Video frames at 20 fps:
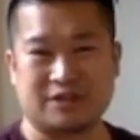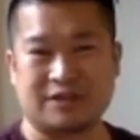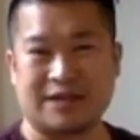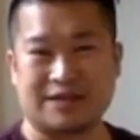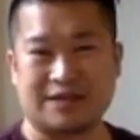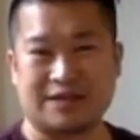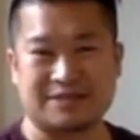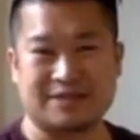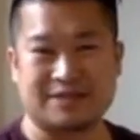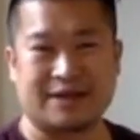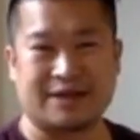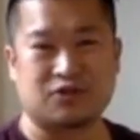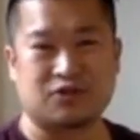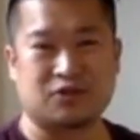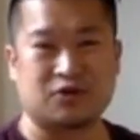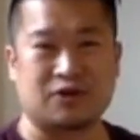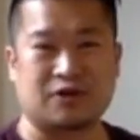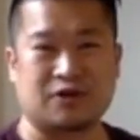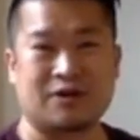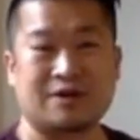Let's get
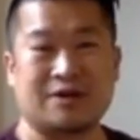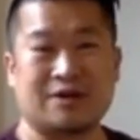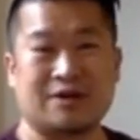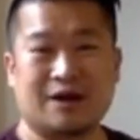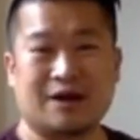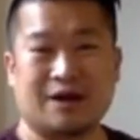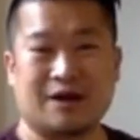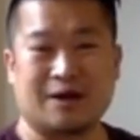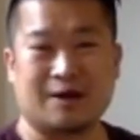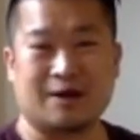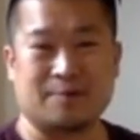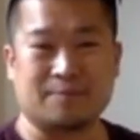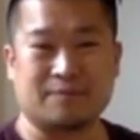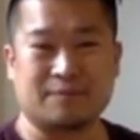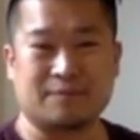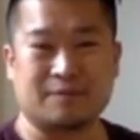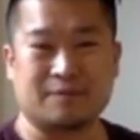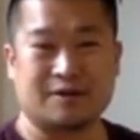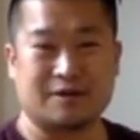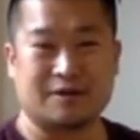your
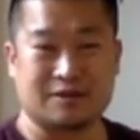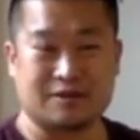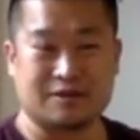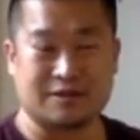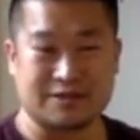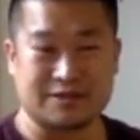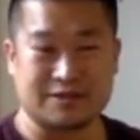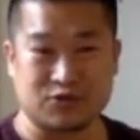the things